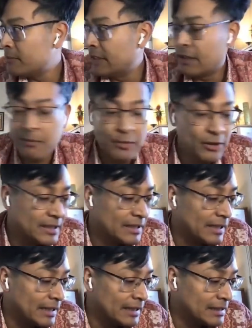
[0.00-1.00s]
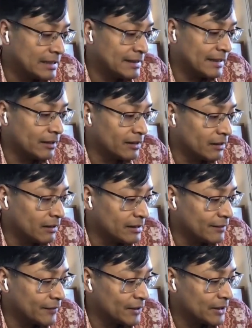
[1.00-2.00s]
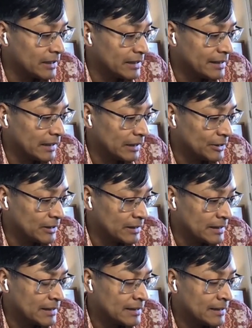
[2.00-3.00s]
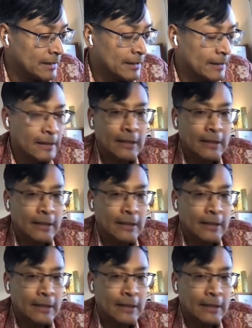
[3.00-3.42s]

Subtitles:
did computer science, did artificial intelligence.